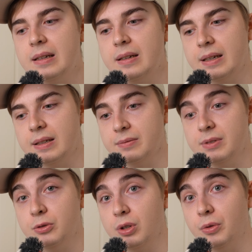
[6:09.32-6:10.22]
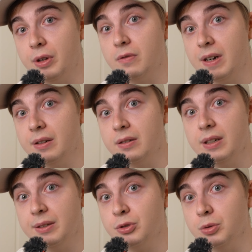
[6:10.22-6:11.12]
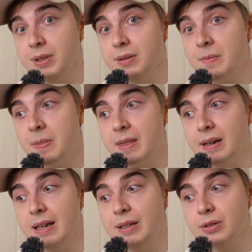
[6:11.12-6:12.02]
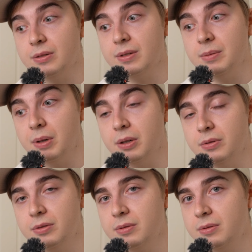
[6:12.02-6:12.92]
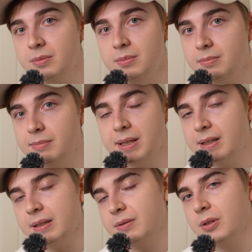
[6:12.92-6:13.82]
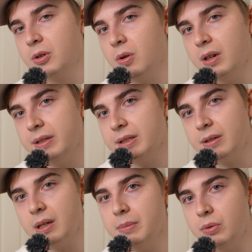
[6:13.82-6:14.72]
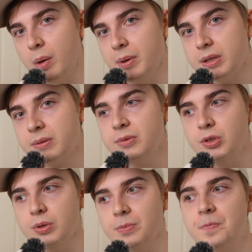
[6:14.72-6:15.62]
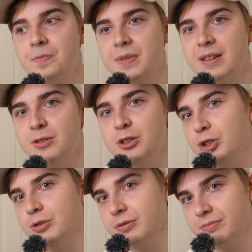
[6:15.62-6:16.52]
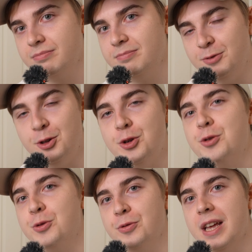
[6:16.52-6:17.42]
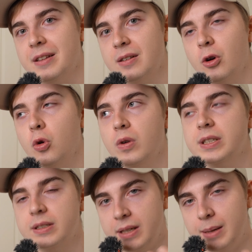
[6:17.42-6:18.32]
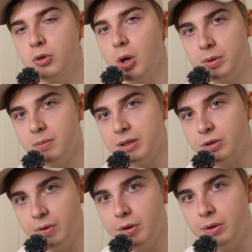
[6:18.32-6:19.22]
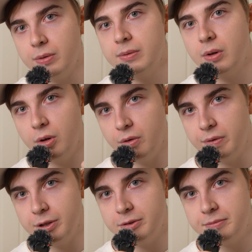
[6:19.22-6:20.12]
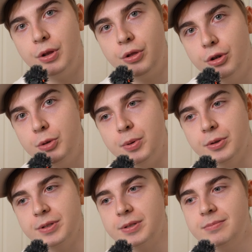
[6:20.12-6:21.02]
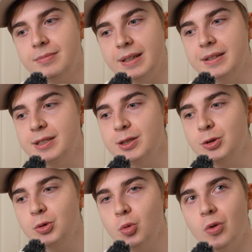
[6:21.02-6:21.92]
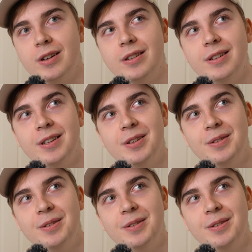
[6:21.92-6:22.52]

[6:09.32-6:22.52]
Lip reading: like they try to take a wide angle and zoom in, then later in post, but that the quality is gonna be rubbish. So don't do that. Always aim to optimize the photo on field. Third point, and this is one